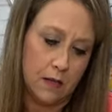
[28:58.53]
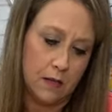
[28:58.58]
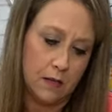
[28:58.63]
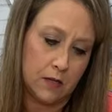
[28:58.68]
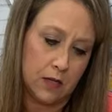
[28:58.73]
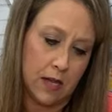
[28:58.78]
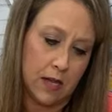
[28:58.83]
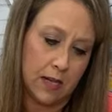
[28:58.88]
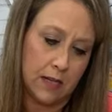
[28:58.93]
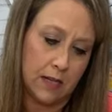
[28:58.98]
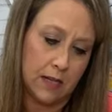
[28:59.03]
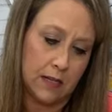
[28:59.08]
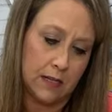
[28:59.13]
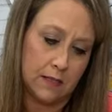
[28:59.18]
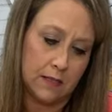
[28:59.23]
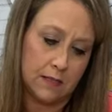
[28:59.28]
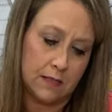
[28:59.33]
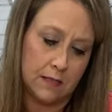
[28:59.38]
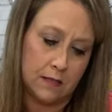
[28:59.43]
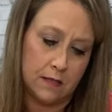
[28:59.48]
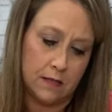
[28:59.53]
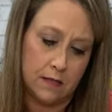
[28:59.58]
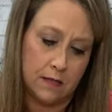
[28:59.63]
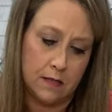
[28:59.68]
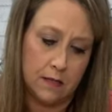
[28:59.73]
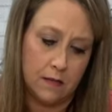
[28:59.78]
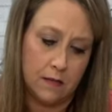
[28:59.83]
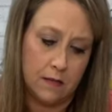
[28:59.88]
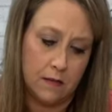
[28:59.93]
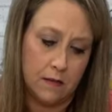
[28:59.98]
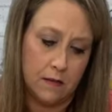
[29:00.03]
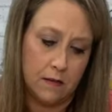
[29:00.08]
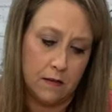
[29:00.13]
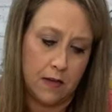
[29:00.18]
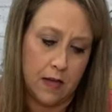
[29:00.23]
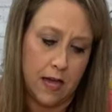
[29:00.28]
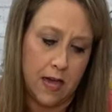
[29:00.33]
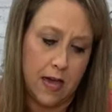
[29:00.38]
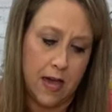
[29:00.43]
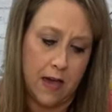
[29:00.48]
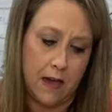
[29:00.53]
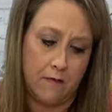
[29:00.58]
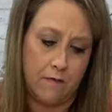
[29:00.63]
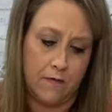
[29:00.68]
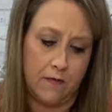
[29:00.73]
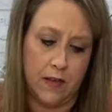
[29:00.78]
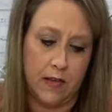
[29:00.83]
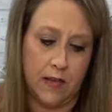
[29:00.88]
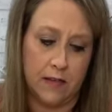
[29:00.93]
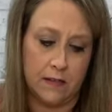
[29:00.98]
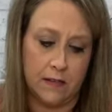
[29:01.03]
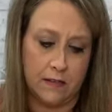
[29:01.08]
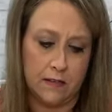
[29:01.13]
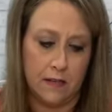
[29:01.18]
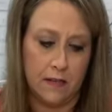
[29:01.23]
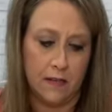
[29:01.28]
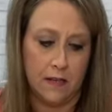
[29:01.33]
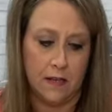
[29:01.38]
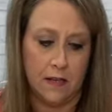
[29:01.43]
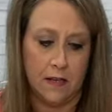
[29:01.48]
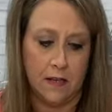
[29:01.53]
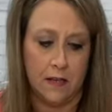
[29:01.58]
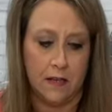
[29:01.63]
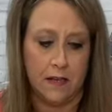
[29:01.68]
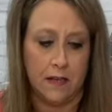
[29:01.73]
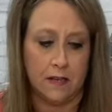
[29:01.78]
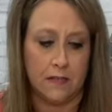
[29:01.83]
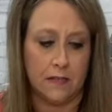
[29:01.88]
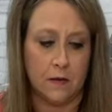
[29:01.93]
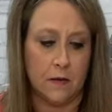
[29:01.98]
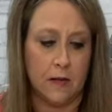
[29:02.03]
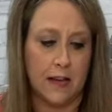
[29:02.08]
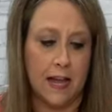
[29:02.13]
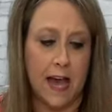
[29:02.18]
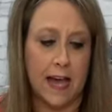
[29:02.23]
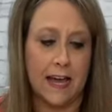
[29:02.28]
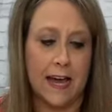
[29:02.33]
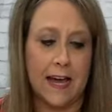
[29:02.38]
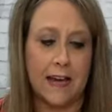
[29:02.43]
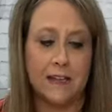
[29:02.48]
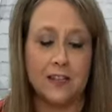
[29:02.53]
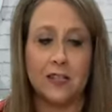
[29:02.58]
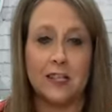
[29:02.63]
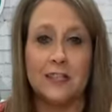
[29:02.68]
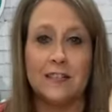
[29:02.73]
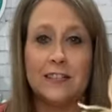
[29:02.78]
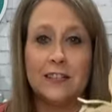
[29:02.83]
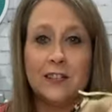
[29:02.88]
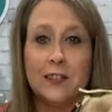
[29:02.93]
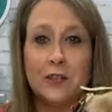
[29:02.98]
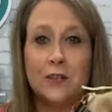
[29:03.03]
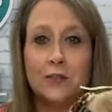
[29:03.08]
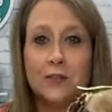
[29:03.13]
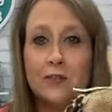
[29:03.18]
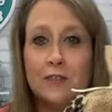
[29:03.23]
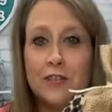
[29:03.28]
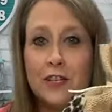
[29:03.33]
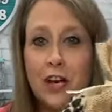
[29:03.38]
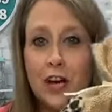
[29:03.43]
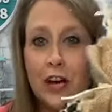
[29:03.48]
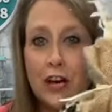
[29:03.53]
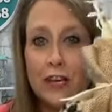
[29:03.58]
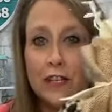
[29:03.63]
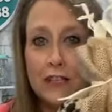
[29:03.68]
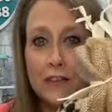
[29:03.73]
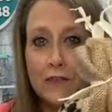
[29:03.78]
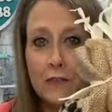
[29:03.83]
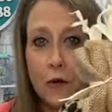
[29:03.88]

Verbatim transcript: Just got to get his hat fixed. So I got just a little touch